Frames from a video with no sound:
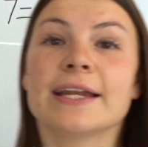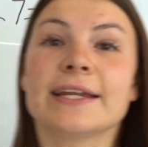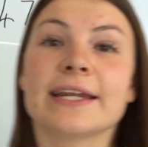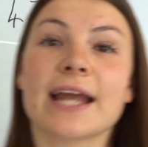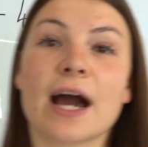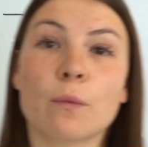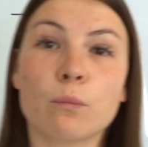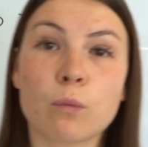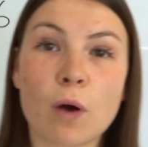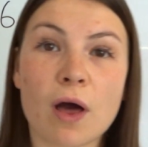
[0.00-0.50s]

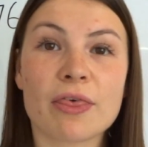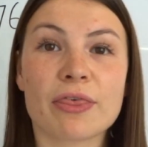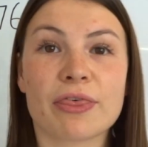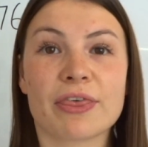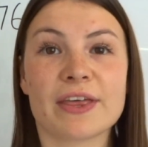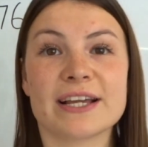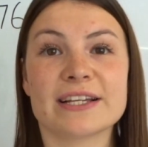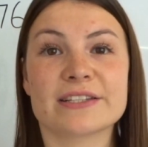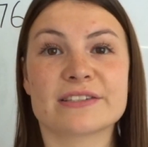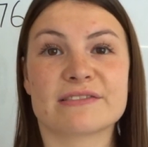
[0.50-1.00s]
Now, one
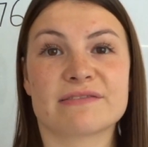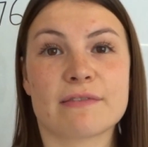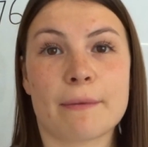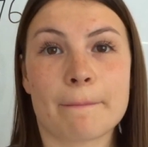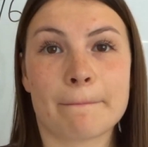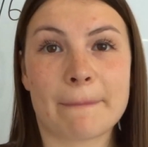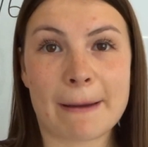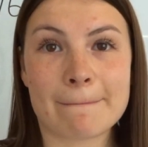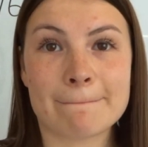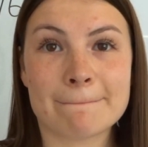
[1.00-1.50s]
thing to
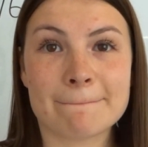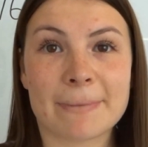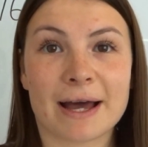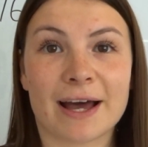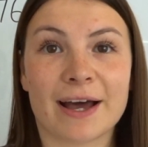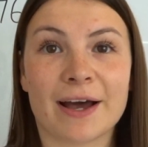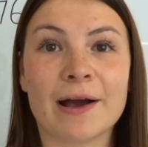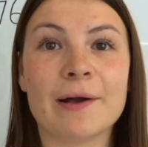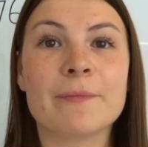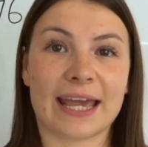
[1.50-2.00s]

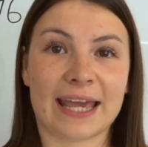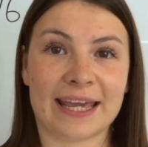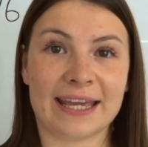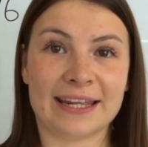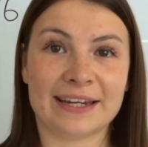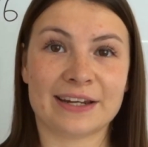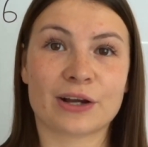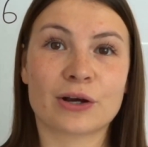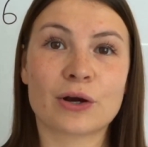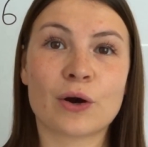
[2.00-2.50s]
remember
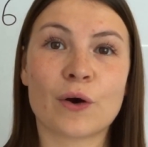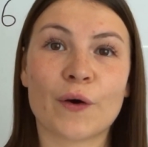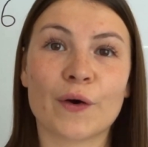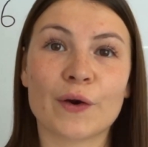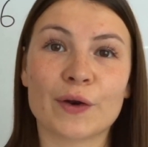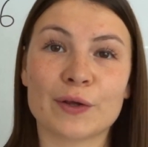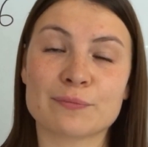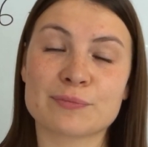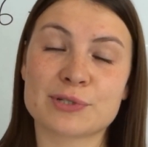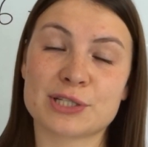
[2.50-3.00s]
in
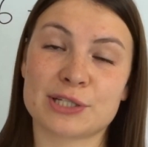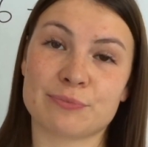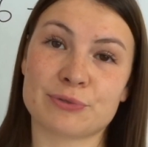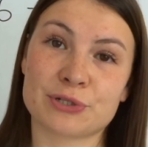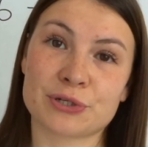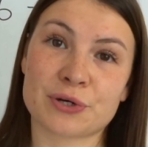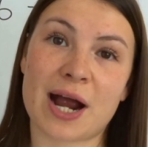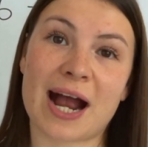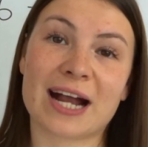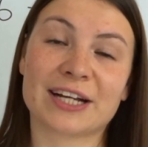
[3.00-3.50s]
column
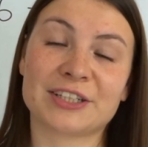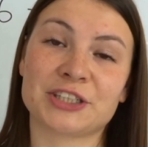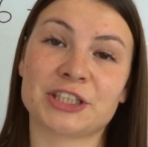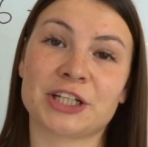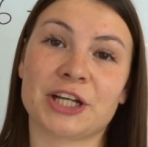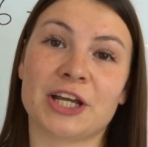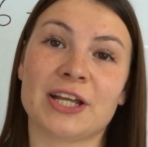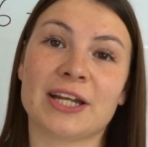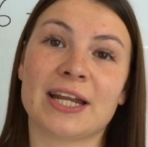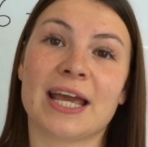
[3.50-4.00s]

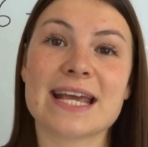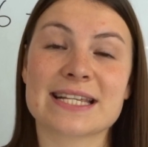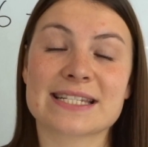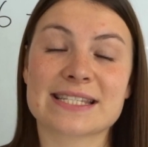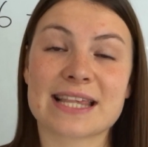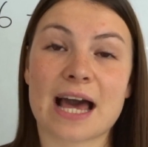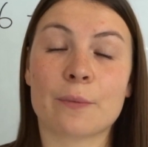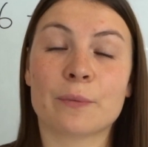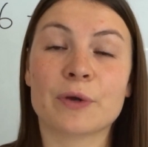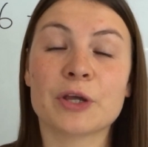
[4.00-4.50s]
subtraction
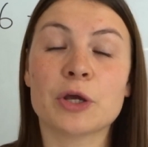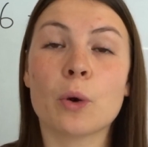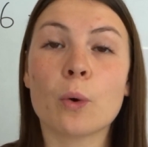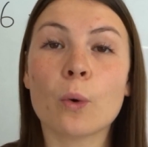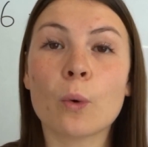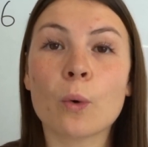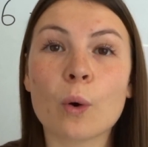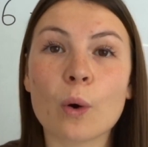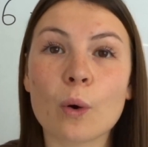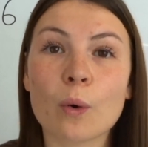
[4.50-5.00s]
is that we
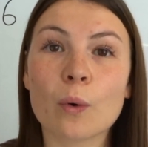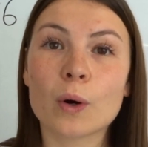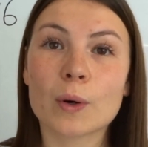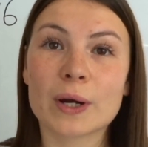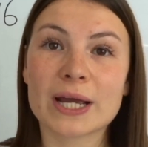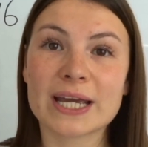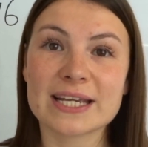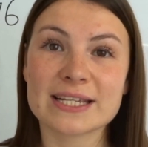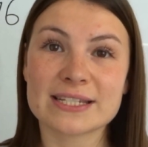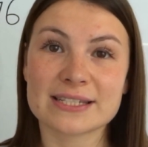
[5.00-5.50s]

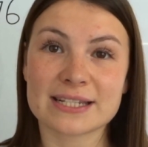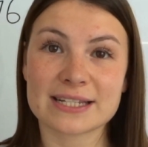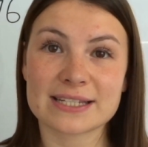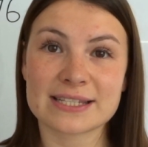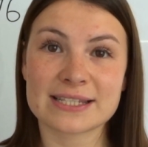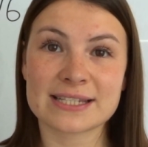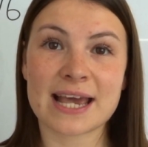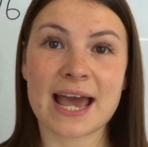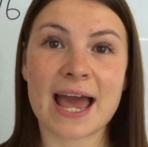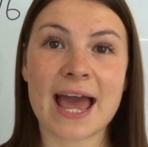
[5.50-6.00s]
always
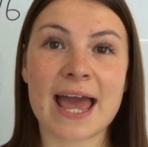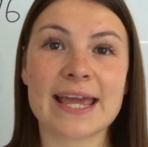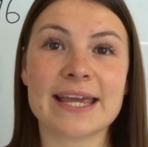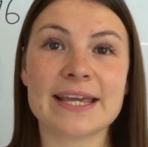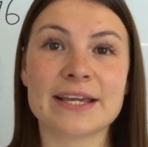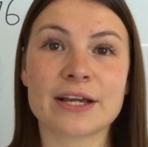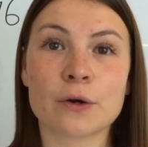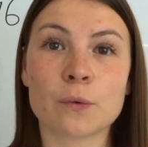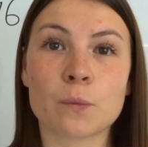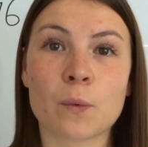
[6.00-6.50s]

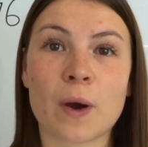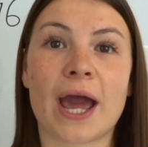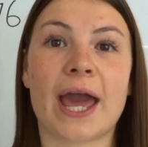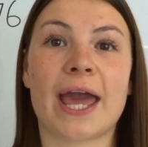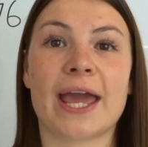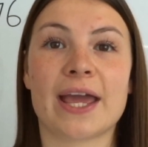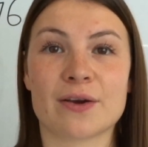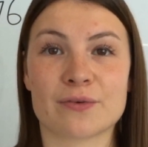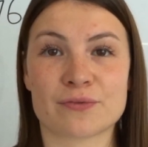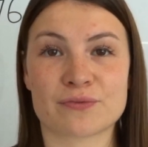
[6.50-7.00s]
take
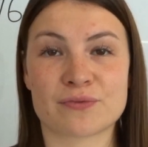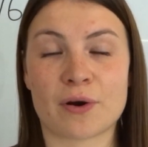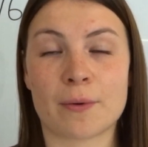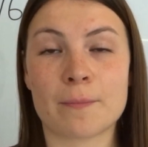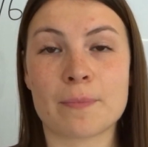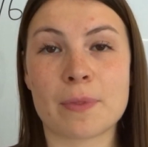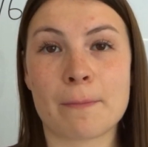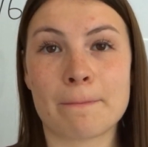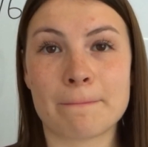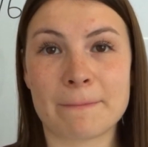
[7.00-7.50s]
away
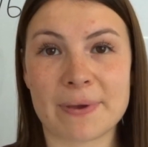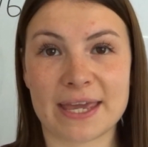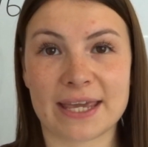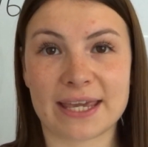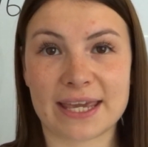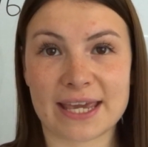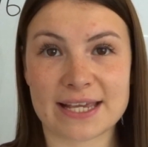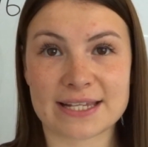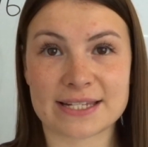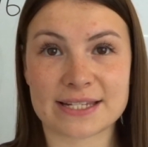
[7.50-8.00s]
from the
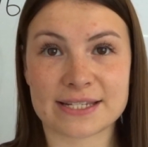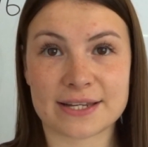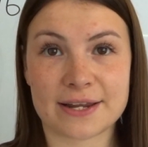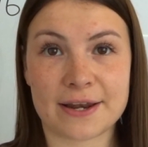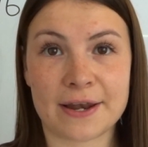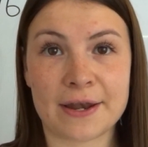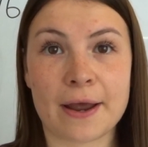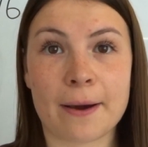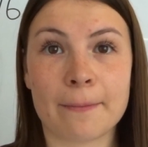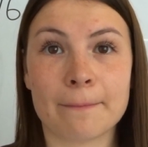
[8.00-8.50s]

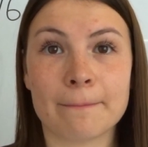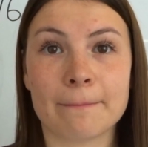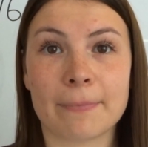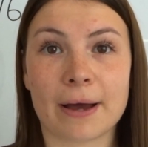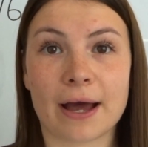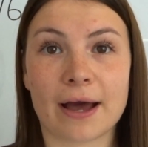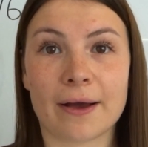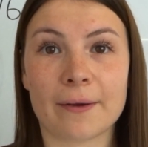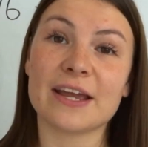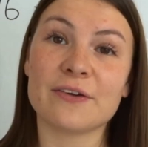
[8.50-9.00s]
biggest number.